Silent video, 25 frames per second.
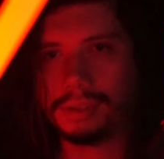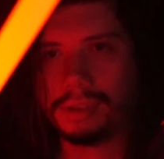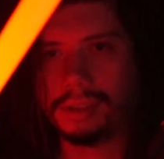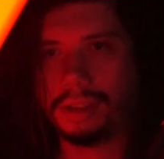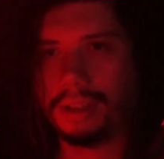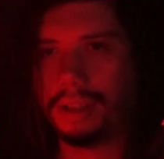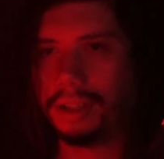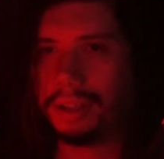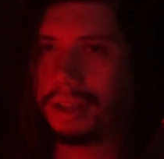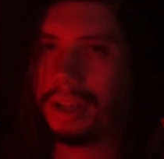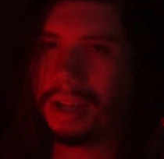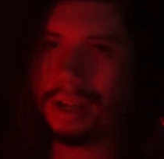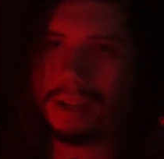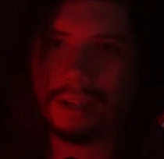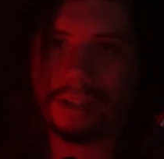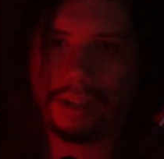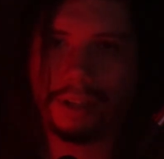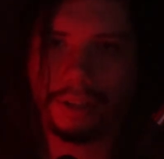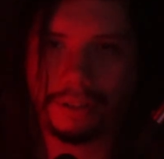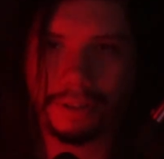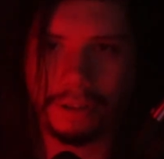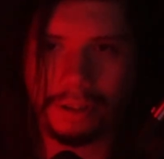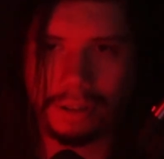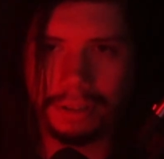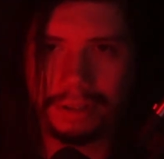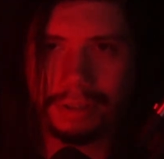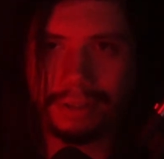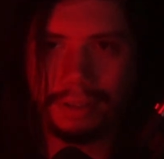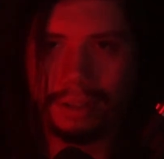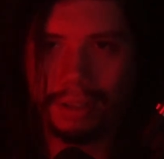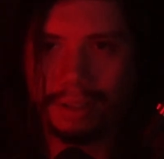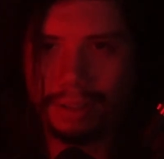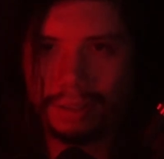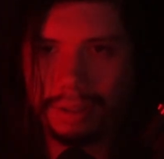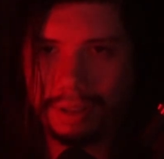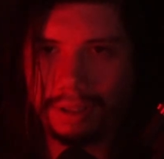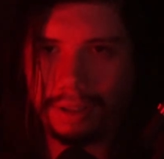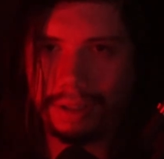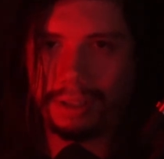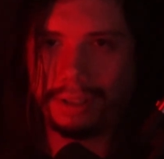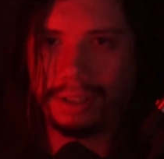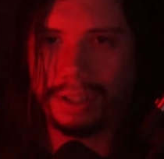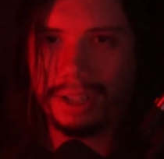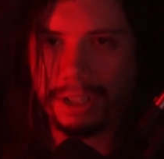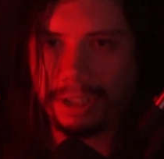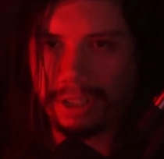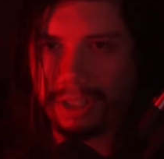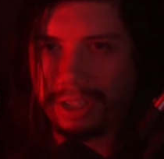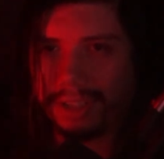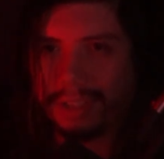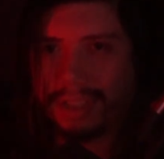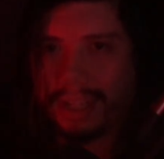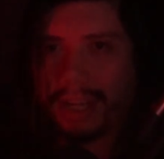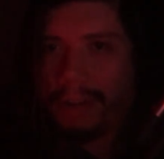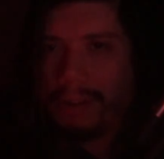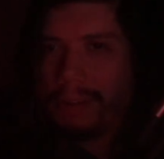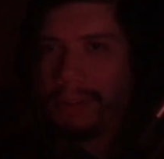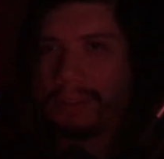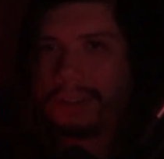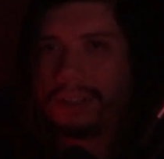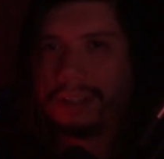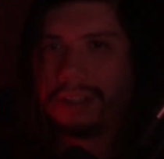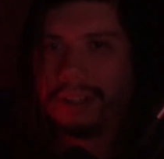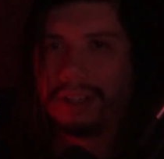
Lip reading: Again, a good ignition sound.